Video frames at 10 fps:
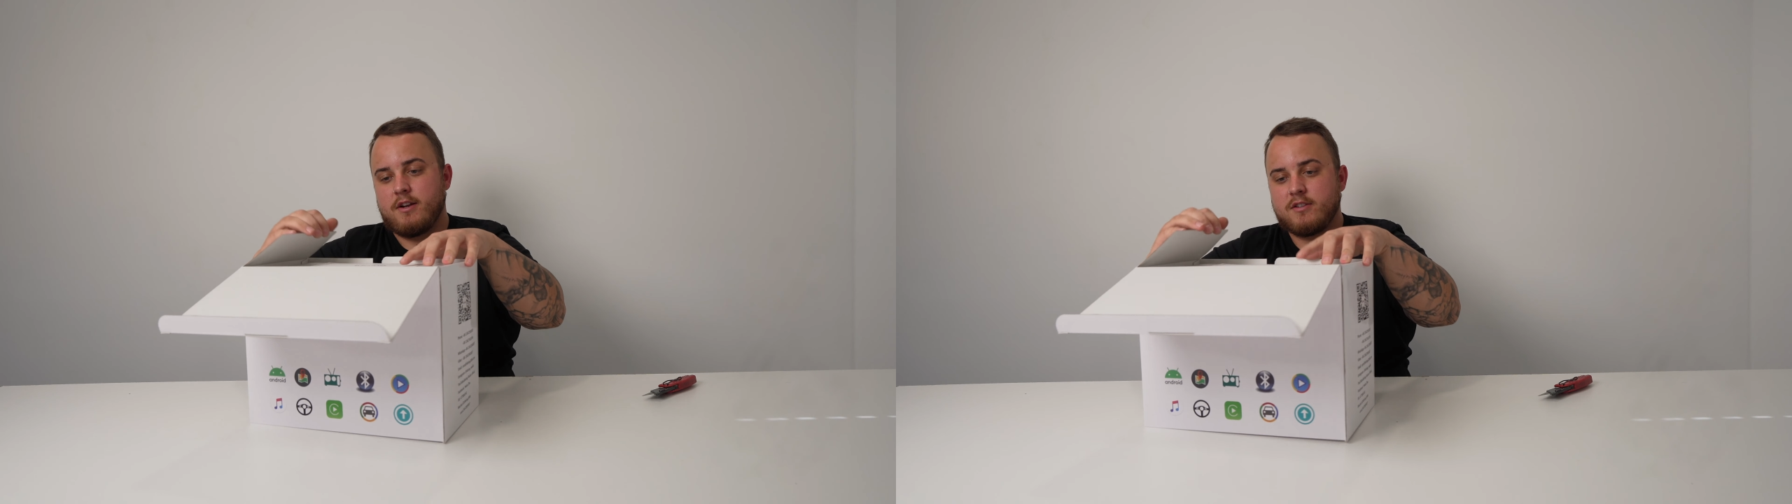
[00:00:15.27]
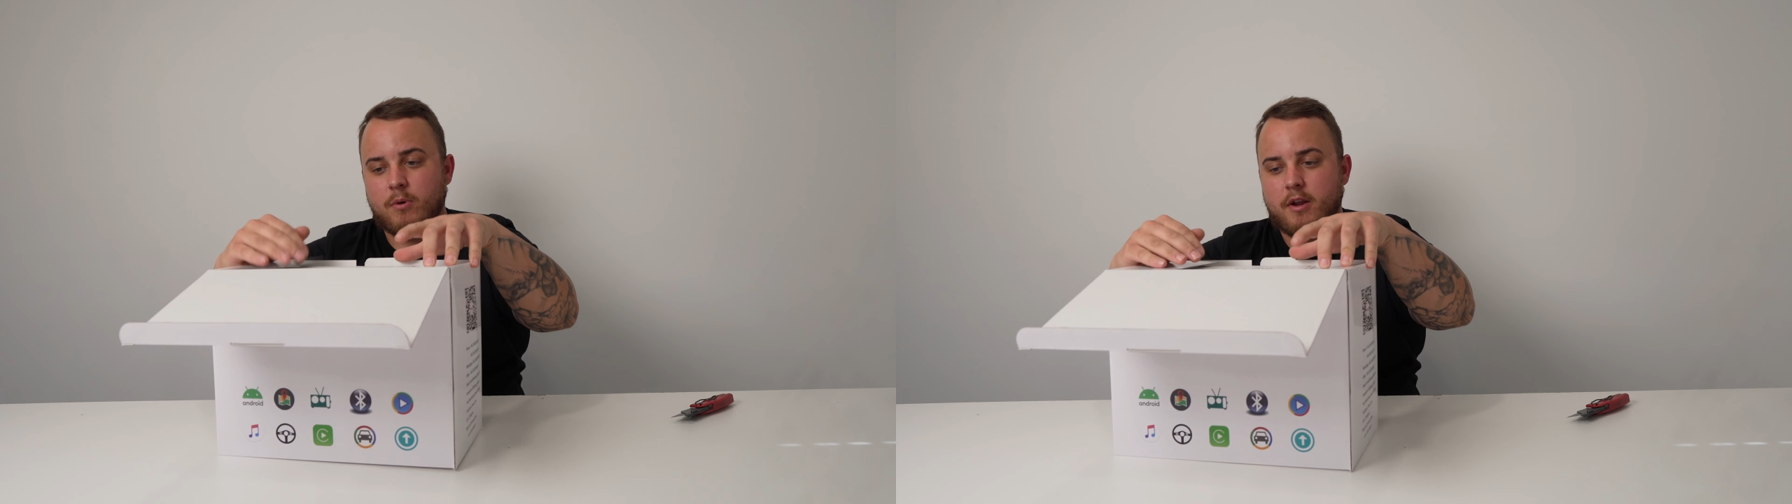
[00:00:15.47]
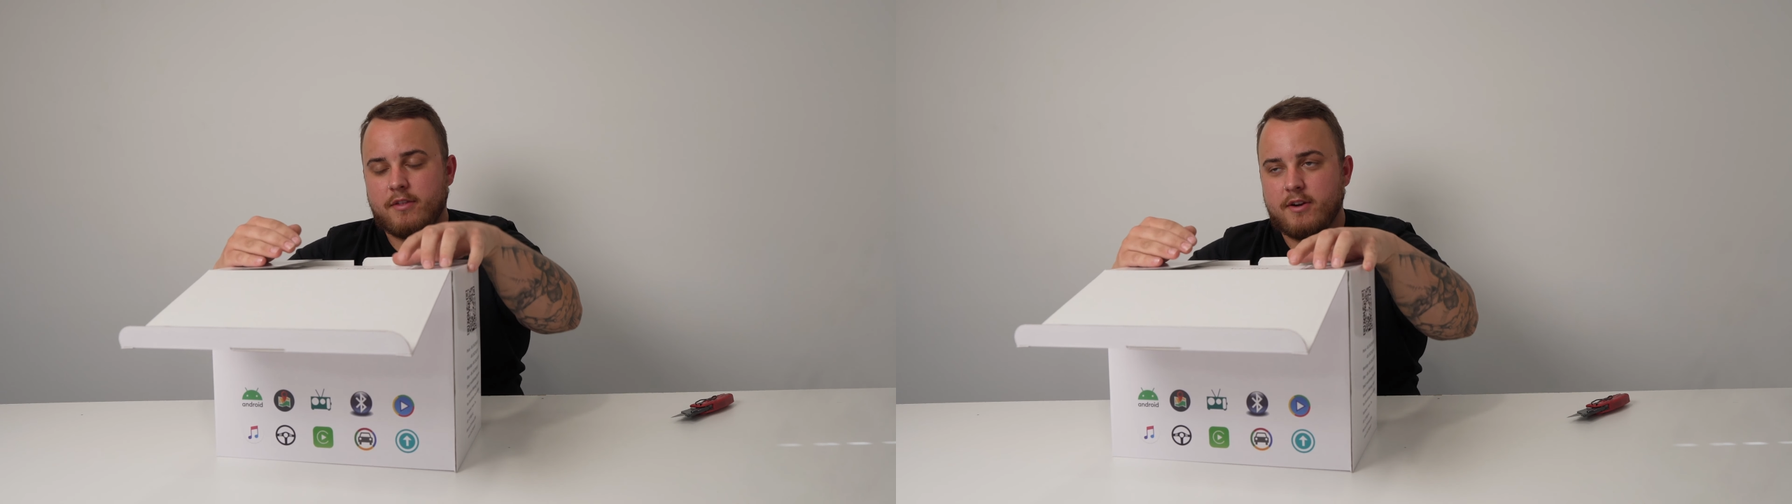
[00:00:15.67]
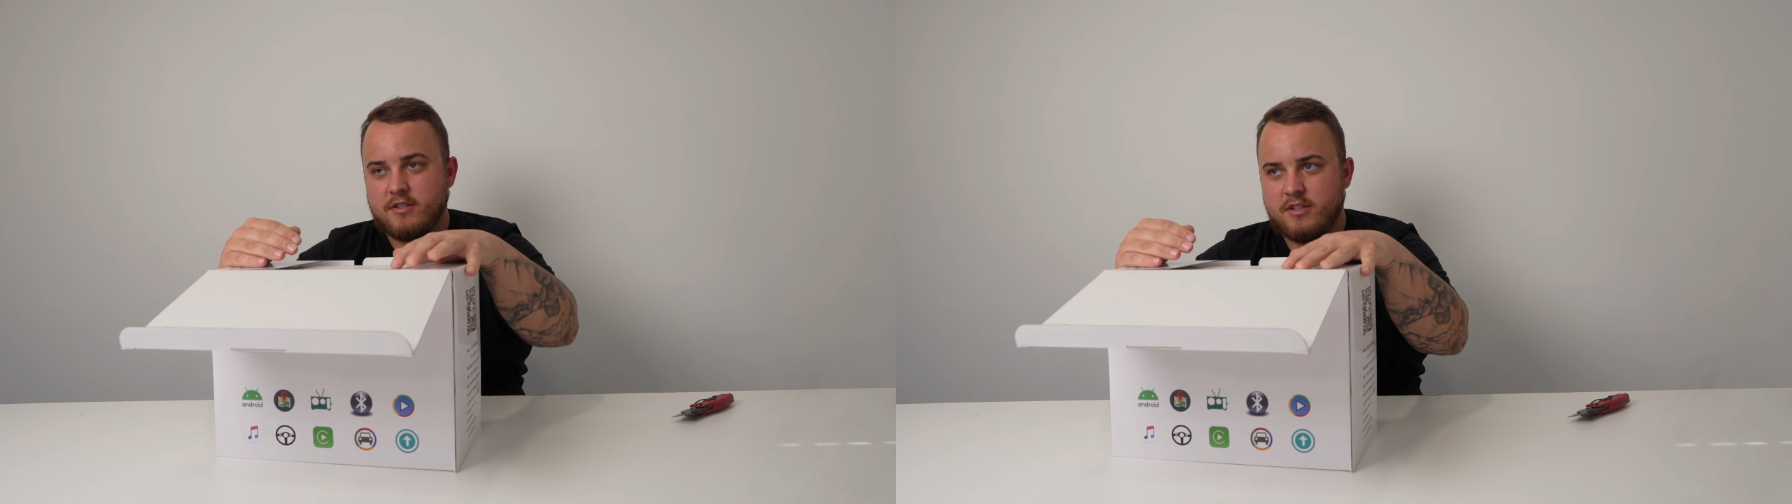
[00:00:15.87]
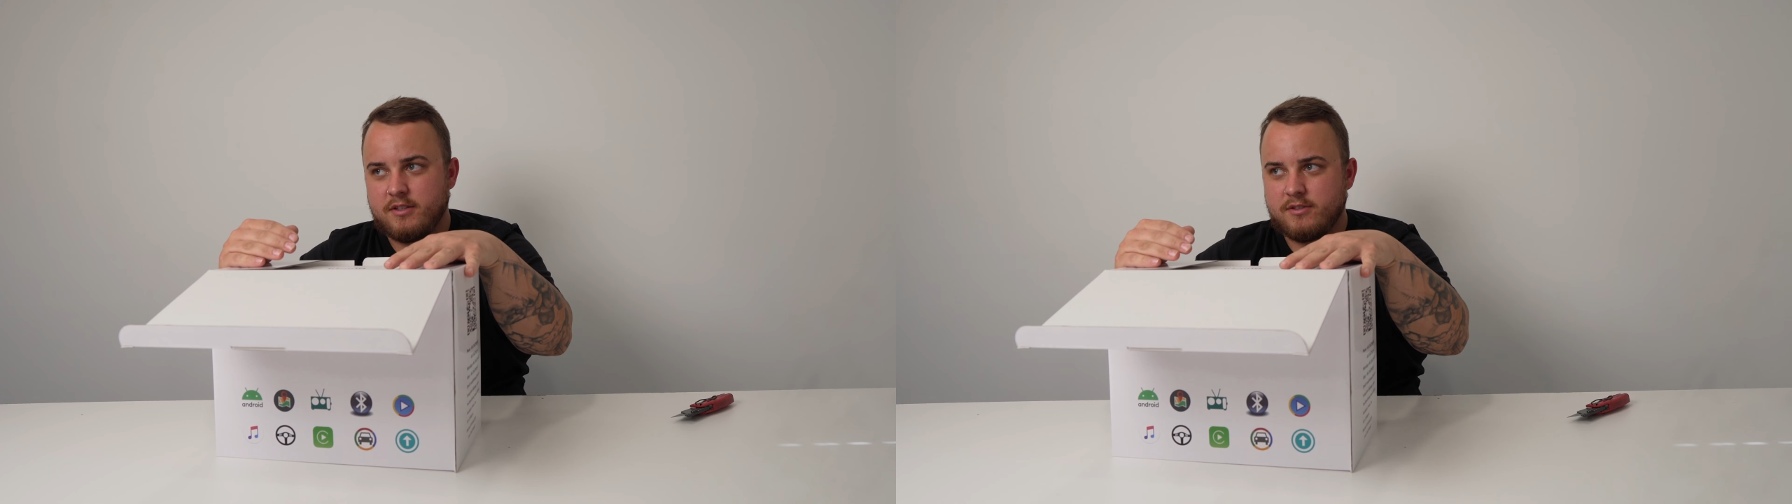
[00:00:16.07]
a
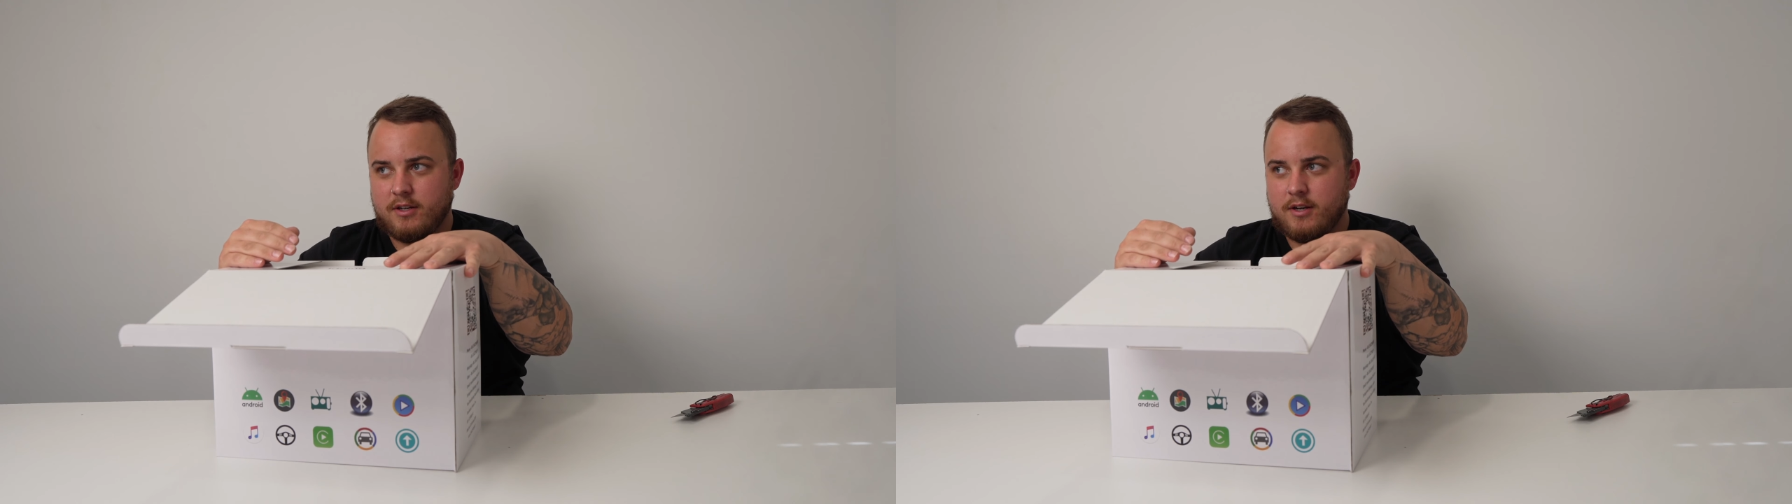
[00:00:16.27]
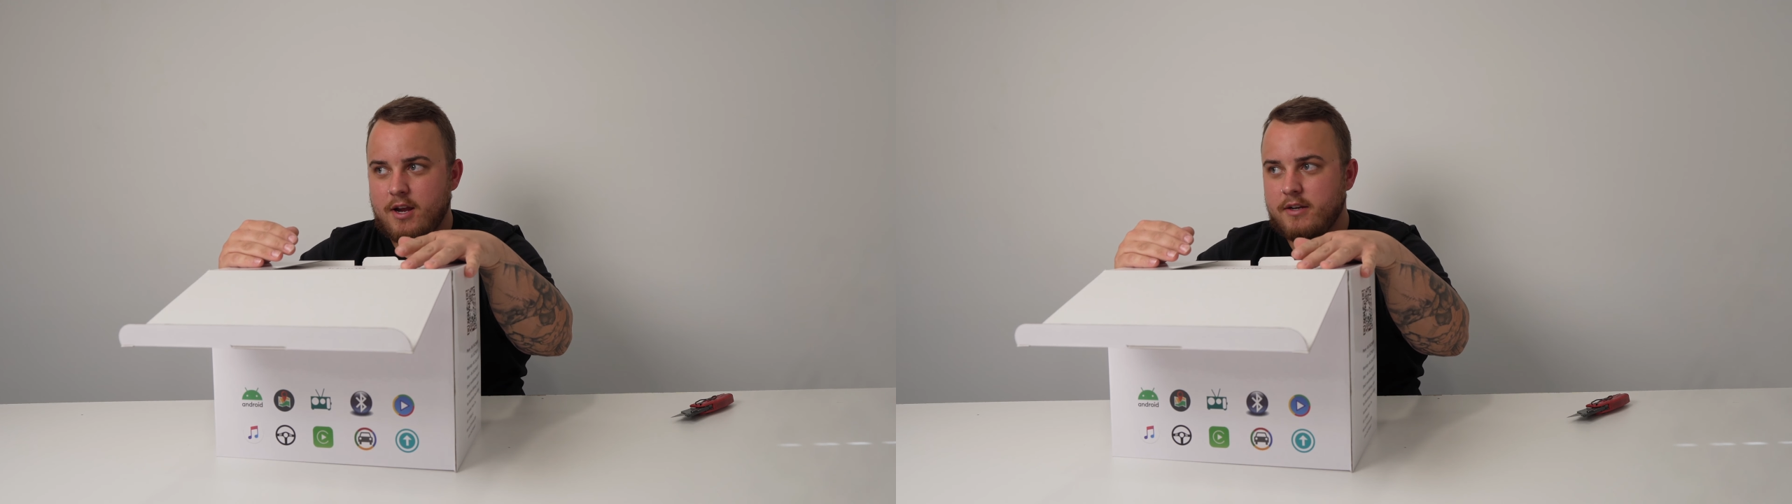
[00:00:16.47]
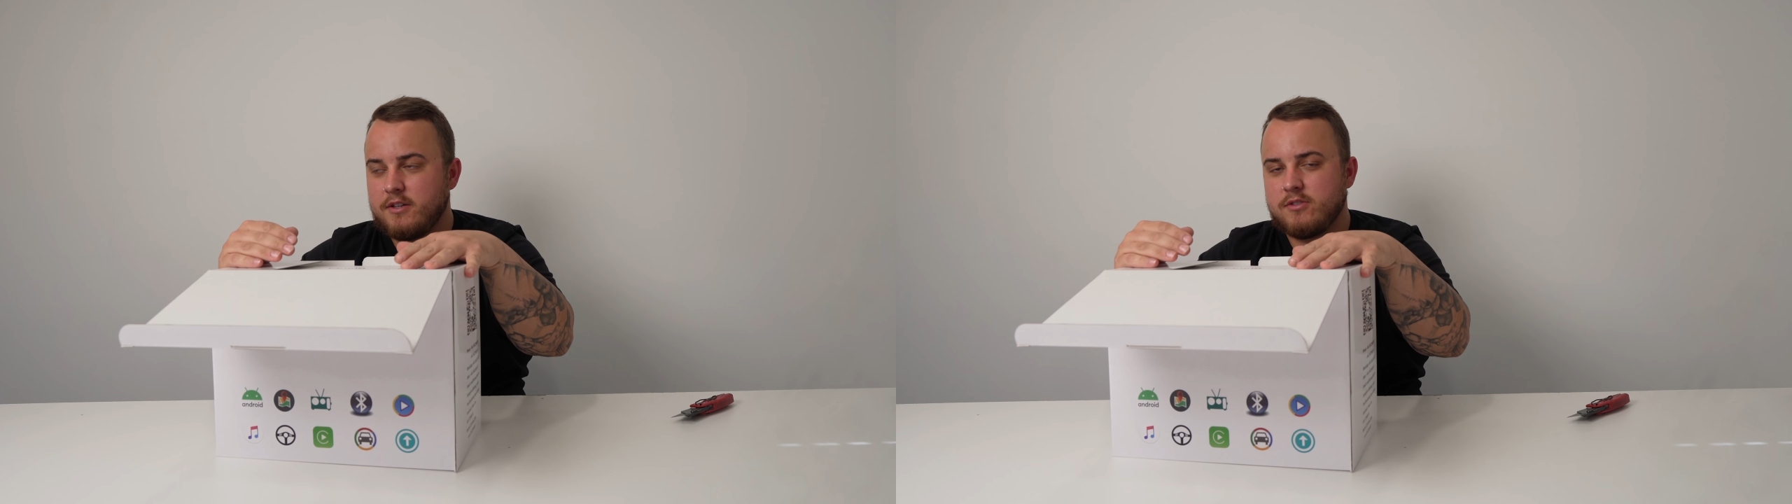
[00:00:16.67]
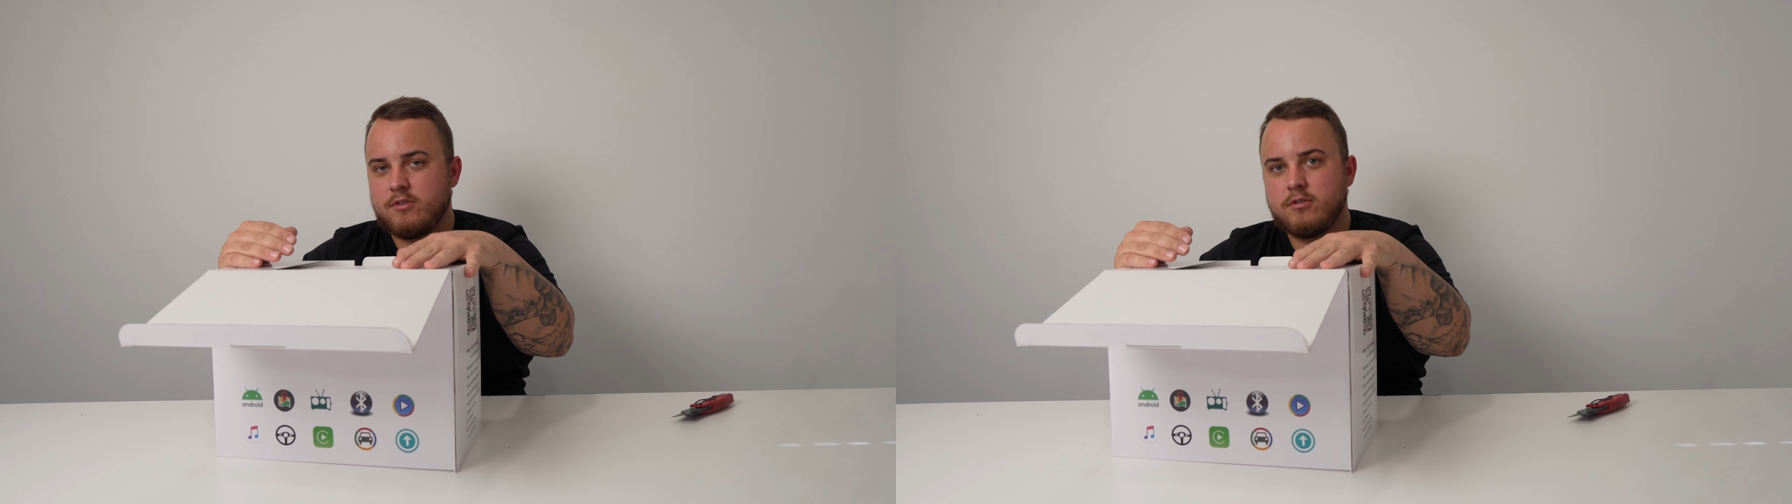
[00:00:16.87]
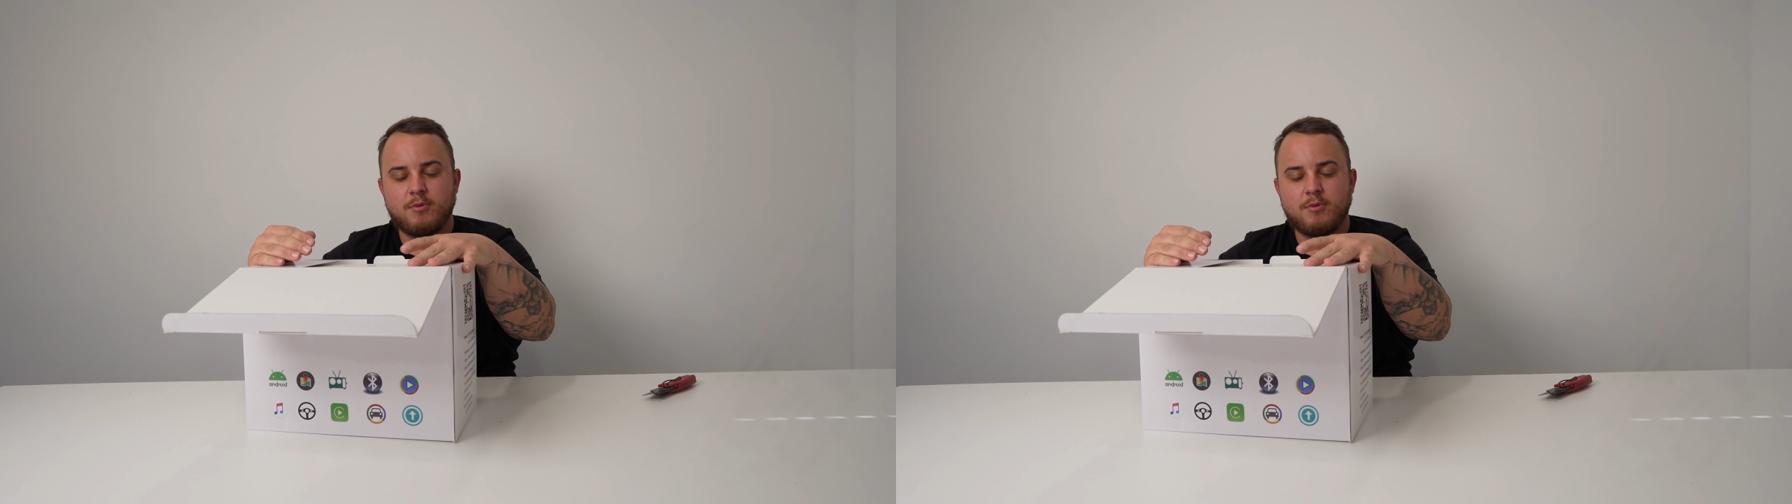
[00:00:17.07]
2013 is like 9 years old.